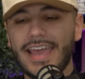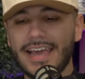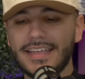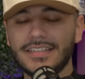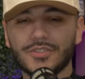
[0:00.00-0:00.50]

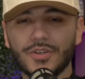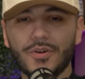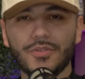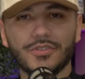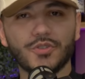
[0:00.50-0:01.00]
and
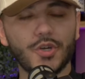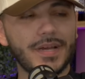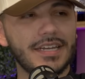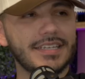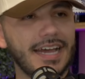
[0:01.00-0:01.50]
so the storm
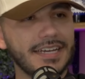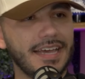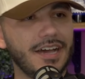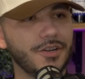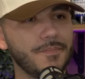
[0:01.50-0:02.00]
kind of died
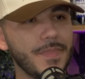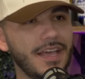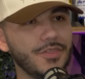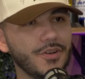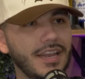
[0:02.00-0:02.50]
down.
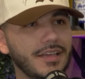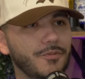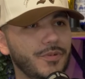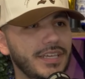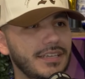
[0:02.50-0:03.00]
And they're like,
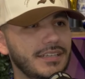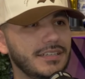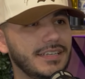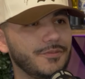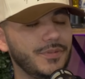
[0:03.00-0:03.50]

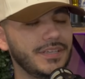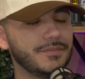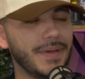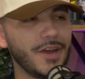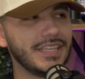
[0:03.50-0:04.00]
we we
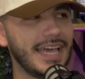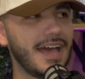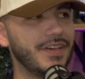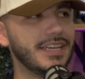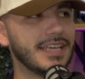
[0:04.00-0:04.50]
barely
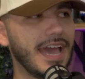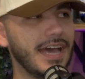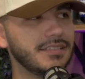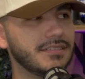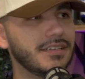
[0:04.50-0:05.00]
have any
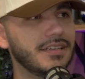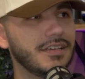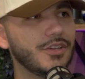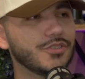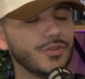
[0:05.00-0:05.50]
gas,
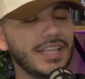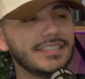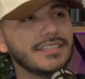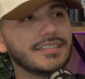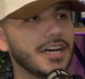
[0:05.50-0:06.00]
so
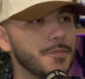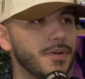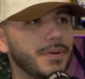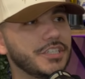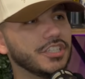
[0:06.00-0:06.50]
let's just dump a
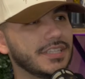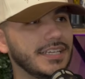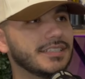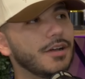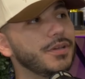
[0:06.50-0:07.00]
bunch of
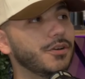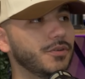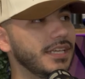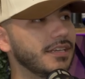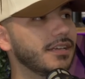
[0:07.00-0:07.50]
things that we don't
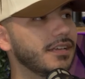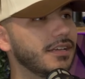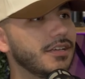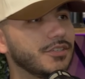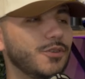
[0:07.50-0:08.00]
need.
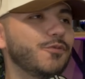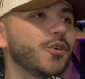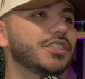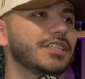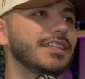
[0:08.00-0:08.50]
So
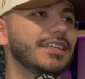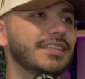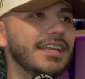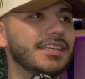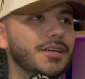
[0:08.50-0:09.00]
unfortunately,
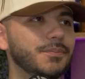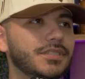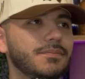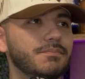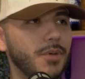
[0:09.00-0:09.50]
they
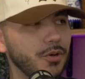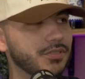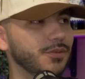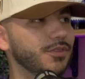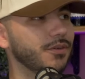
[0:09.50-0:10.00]
dumped
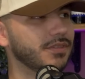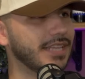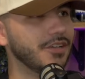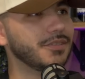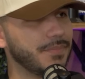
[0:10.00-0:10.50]
most of the
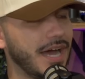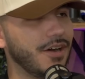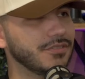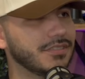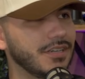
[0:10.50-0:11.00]
thousand
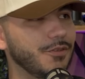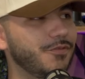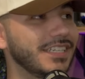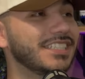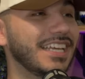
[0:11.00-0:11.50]
pounds Dang. of
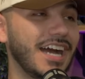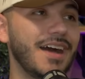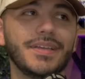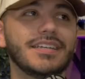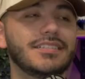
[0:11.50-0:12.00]
fish they
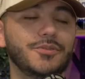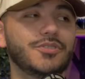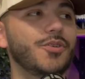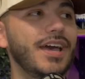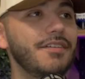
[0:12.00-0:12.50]
caught because it was
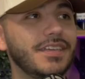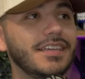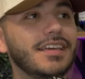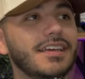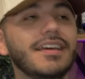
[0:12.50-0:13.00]
so heavy,